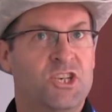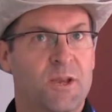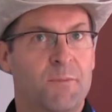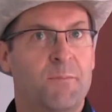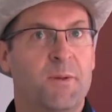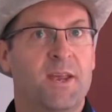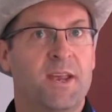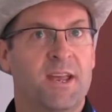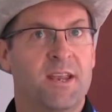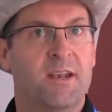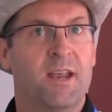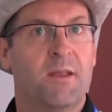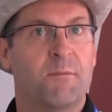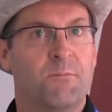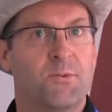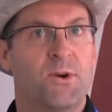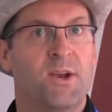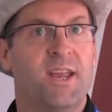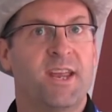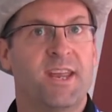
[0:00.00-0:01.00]
chipping
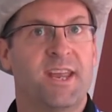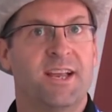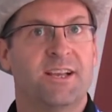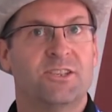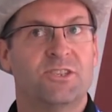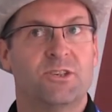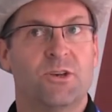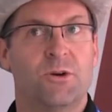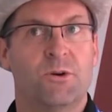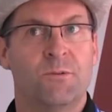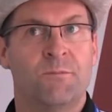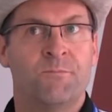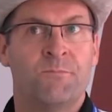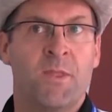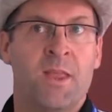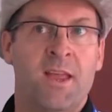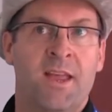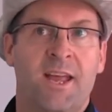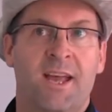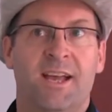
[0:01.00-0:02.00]
and breaking. So
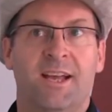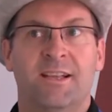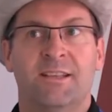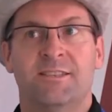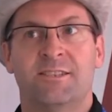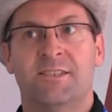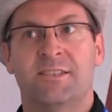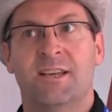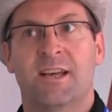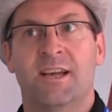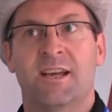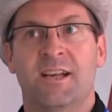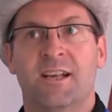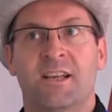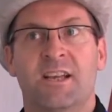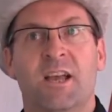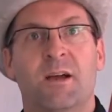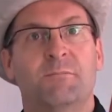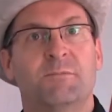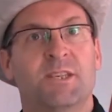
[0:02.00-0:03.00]
that's
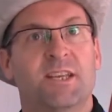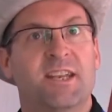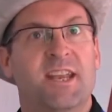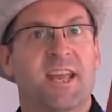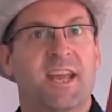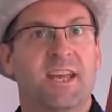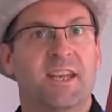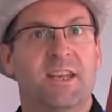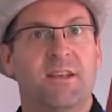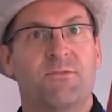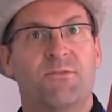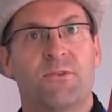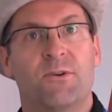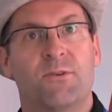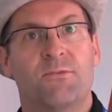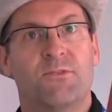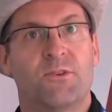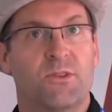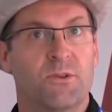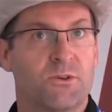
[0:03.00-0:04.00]
comes in handy
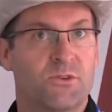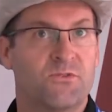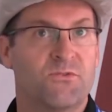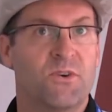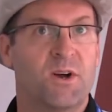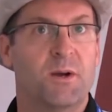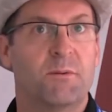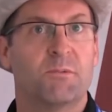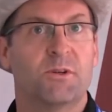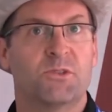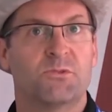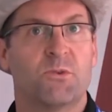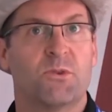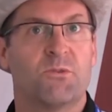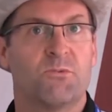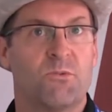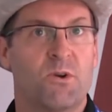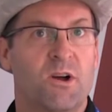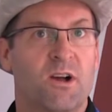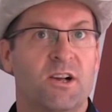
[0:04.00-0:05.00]
for those farmers
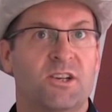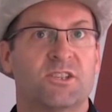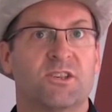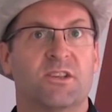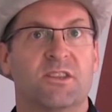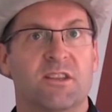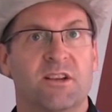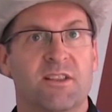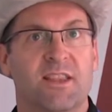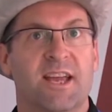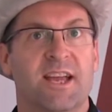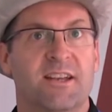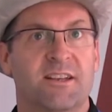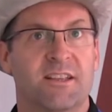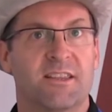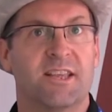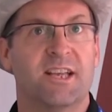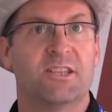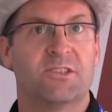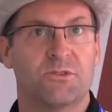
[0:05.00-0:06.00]
with rocks on their land
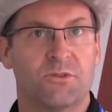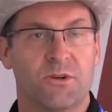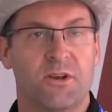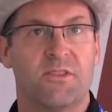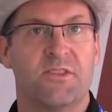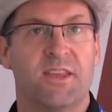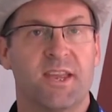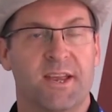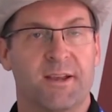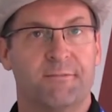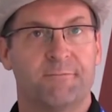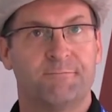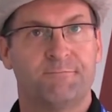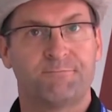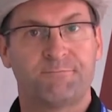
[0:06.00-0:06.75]
and that sort of thing.